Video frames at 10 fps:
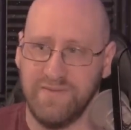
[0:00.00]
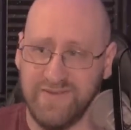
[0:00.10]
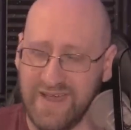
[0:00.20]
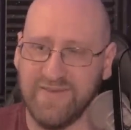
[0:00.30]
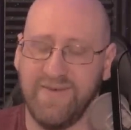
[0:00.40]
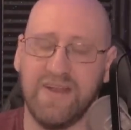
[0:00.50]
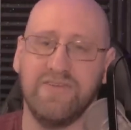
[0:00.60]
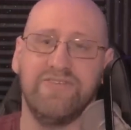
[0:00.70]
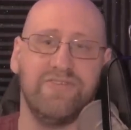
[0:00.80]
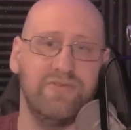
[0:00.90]
sex
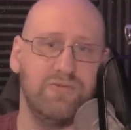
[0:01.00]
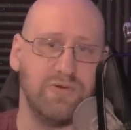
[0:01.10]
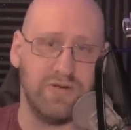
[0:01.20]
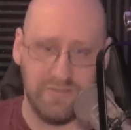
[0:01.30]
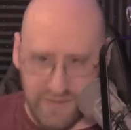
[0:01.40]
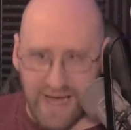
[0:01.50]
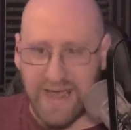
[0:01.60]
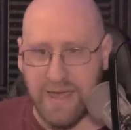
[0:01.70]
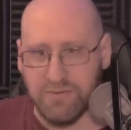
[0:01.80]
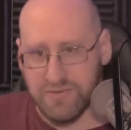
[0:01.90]
offenders who were not
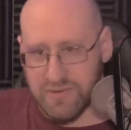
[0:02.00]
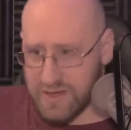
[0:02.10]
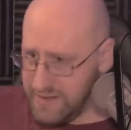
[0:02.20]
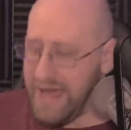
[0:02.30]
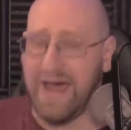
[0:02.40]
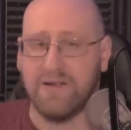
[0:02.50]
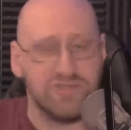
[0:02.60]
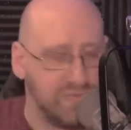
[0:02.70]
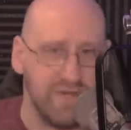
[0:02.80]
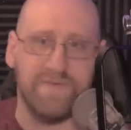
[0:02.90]
able, not
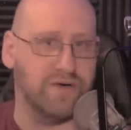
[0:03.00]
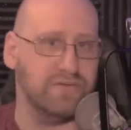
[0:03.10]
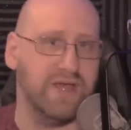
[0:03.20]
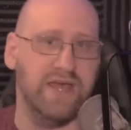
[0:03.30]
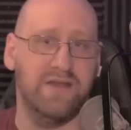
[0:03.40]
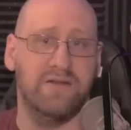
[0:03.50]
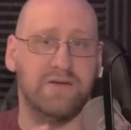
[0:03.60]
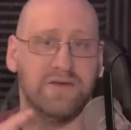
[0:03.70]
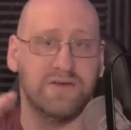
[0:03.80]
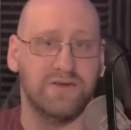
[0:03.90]
eligible to vote in
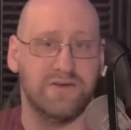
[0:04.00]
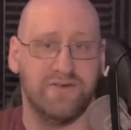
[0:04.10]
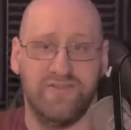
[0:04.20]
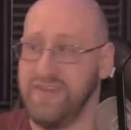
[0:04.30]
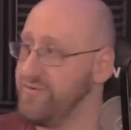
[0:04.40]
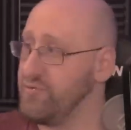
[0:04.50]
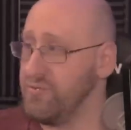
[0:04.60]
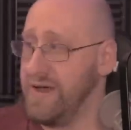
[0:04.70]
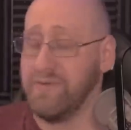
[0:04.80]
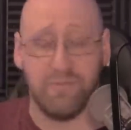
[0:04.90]
these
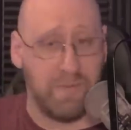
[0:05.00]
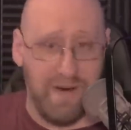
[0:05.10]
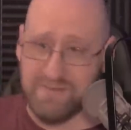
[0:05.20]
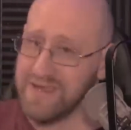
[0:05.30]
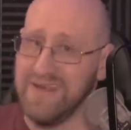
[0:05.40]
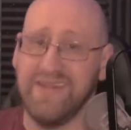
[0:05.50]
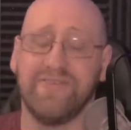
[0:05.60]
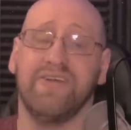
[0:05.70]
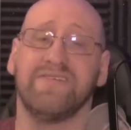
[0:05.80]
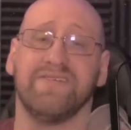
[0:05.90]
re- Republican
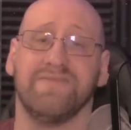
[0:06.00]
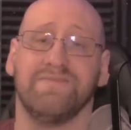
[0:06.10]
districts,